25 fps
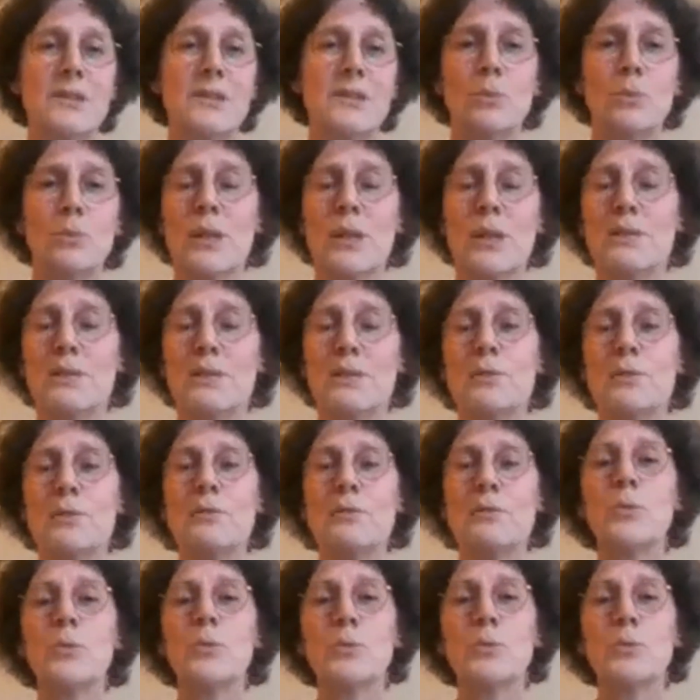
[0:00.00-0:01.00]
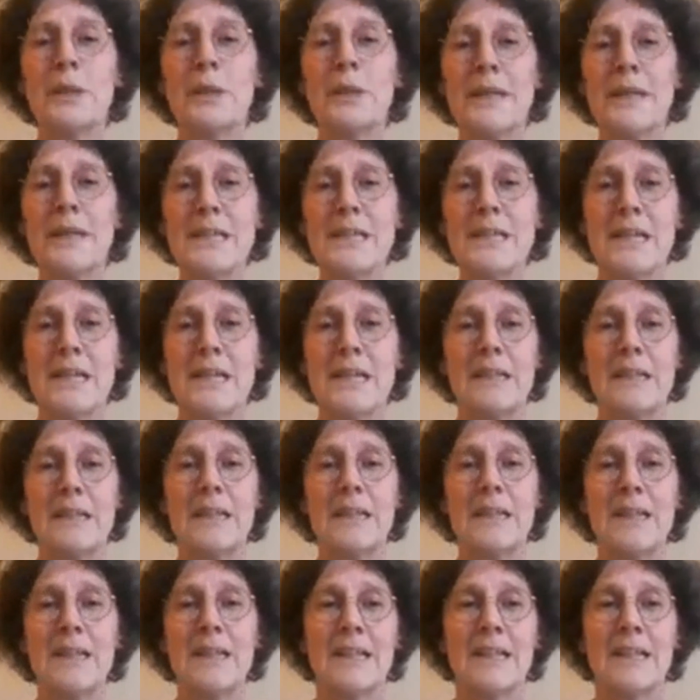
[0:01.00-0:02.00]
we all have a role to play
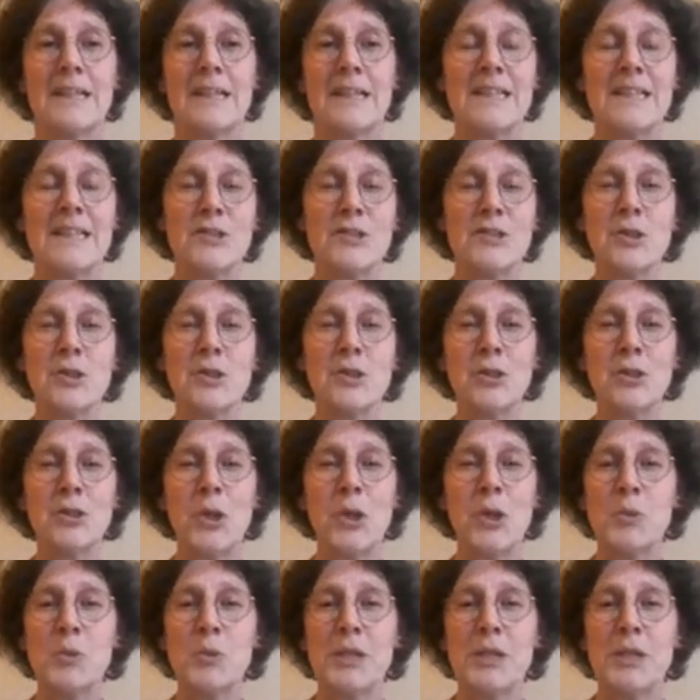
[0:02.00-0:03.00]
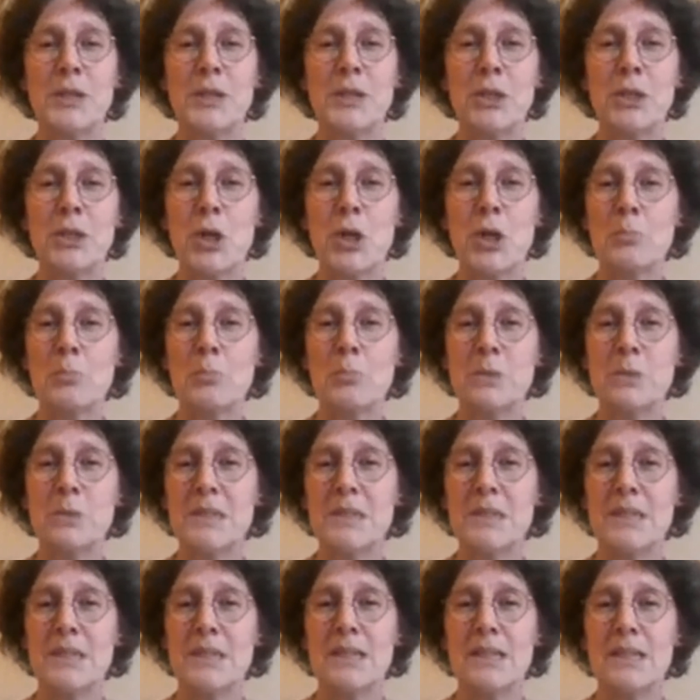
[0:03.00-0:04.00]
there. That's not only a
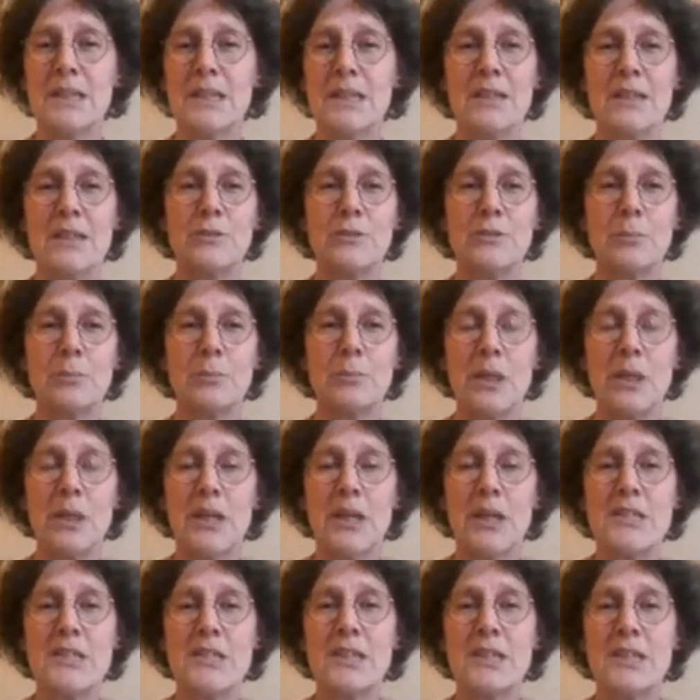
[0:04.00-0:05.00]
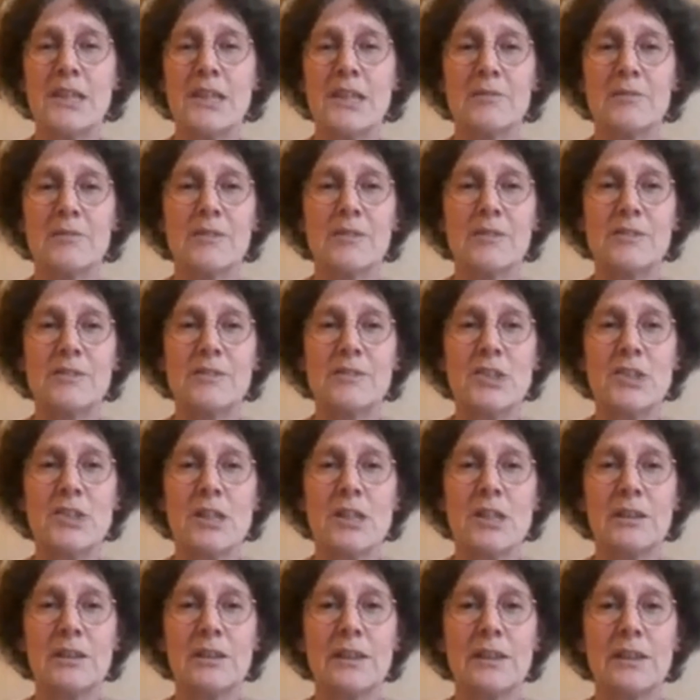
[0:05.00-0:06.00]
company in their supply chain. If there's
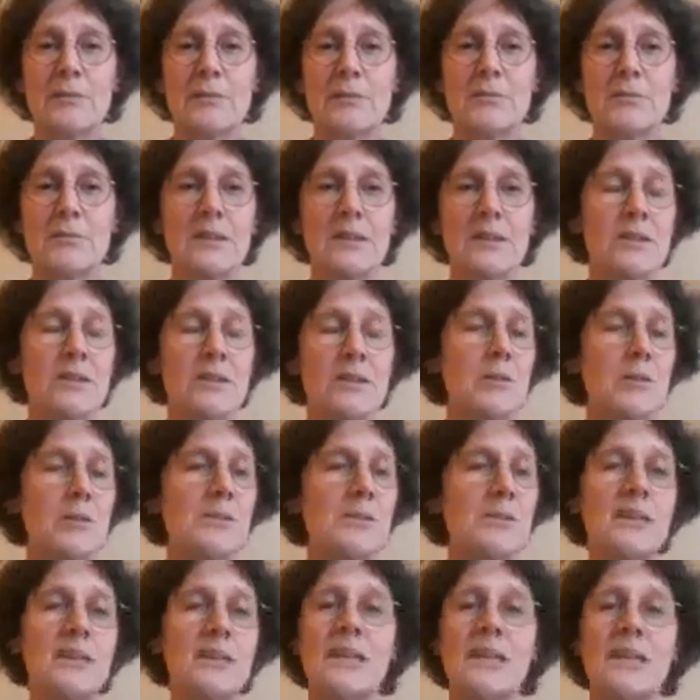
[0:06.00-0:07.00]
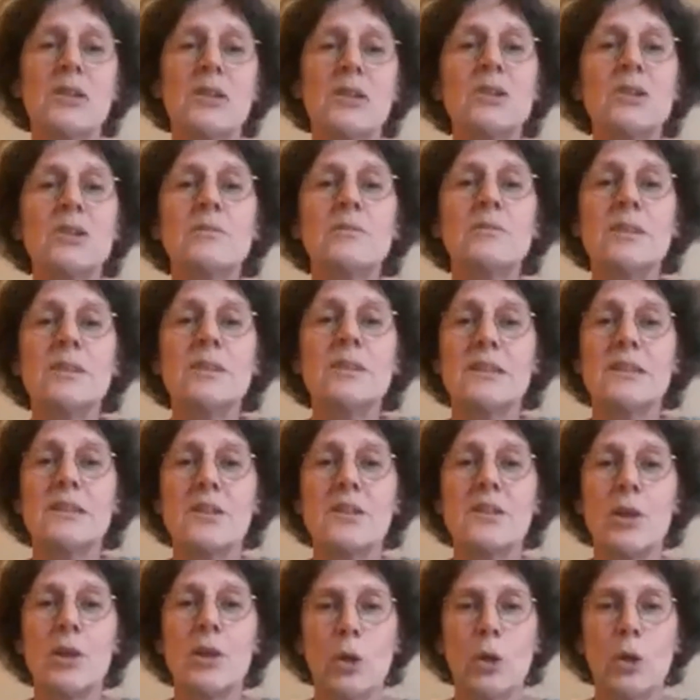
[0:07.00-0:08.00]
child labor, a company cannot do
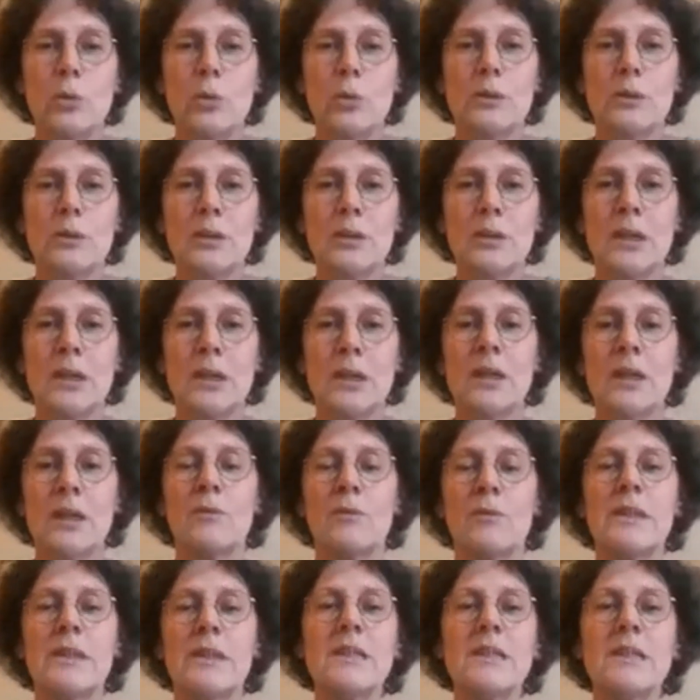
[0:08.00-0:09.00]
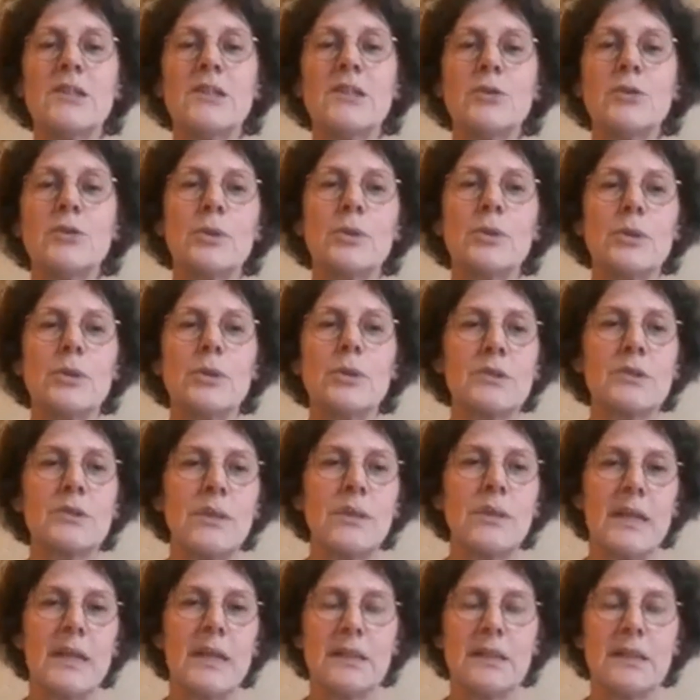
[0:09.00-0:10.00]
this alone. We need to work
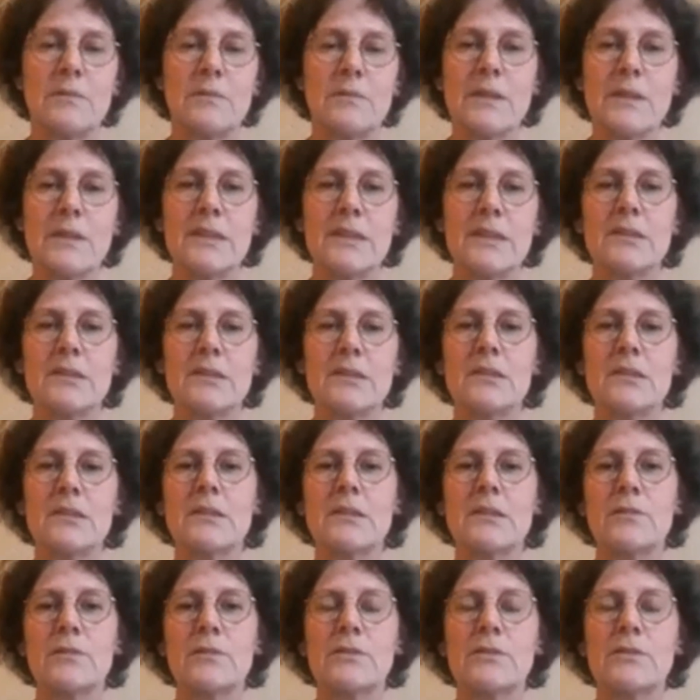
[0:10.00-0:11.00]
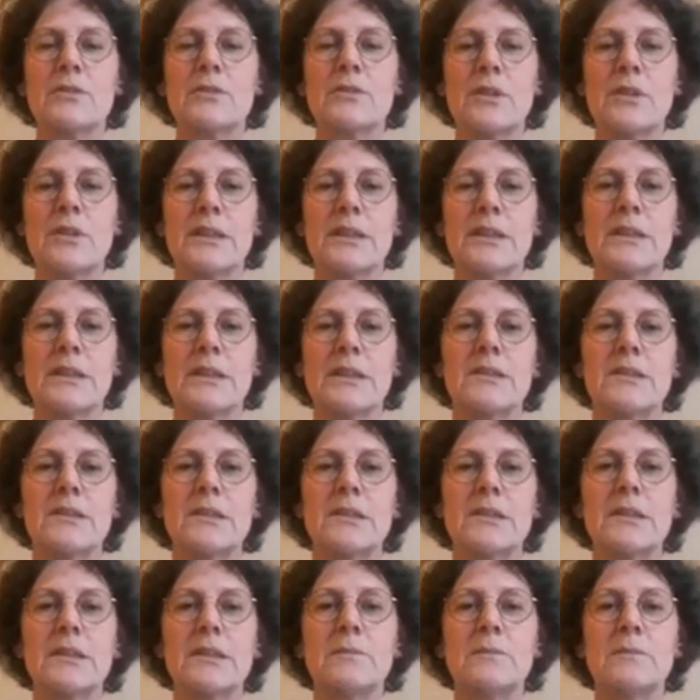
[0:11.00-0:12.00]
together with the civil
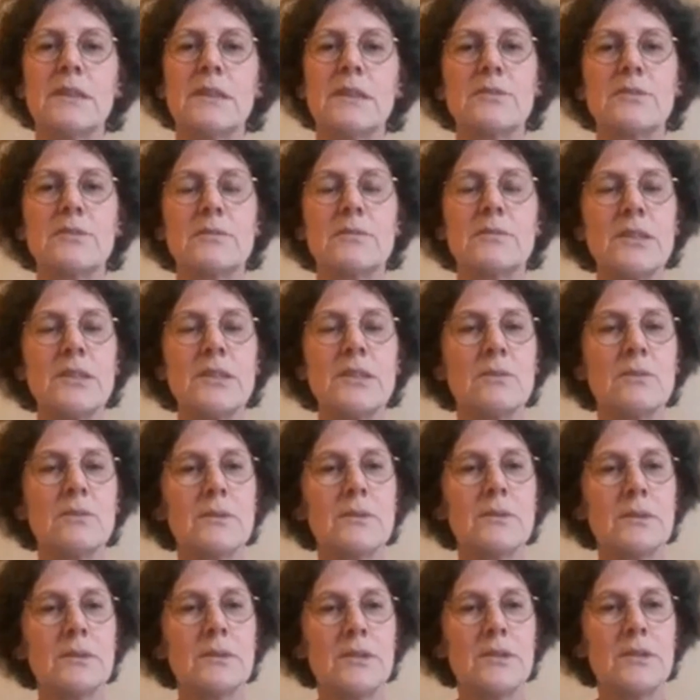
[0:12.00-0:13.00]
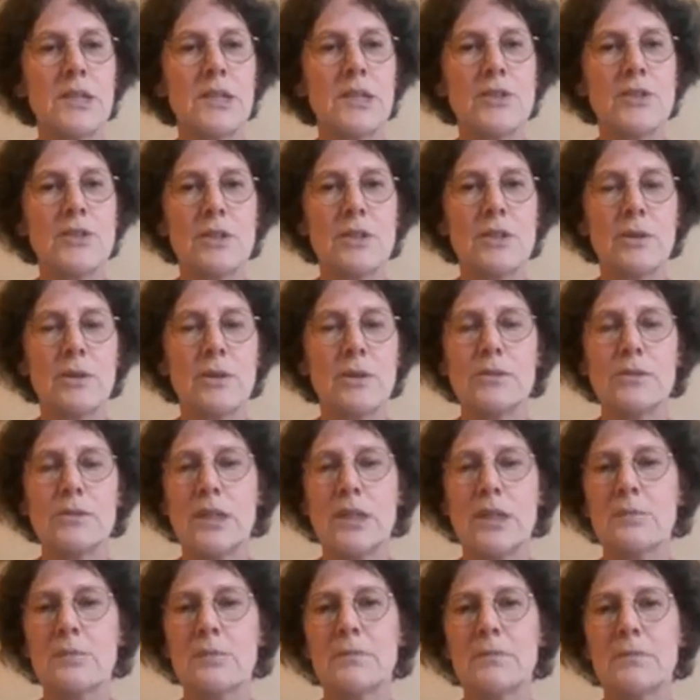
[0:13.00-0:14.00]
society, with trade unions, NGOs,
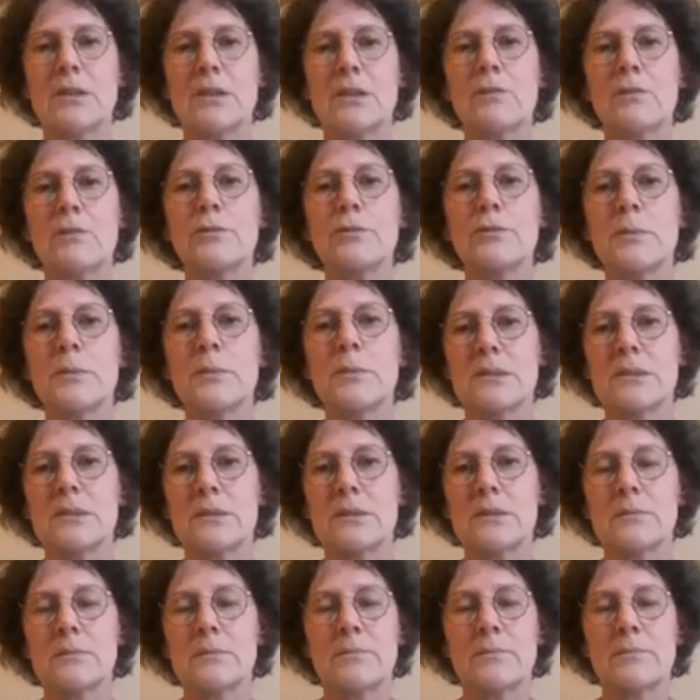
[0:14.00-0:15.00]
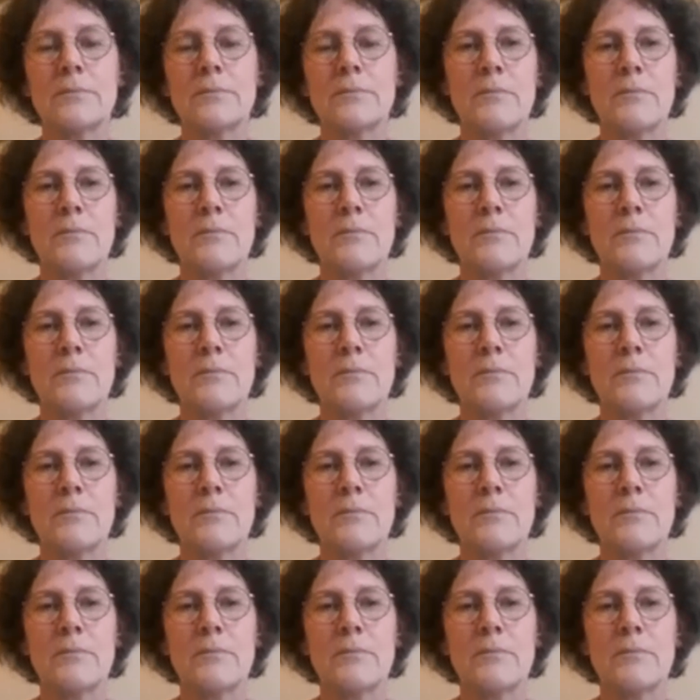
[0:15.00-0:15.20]
and with the government.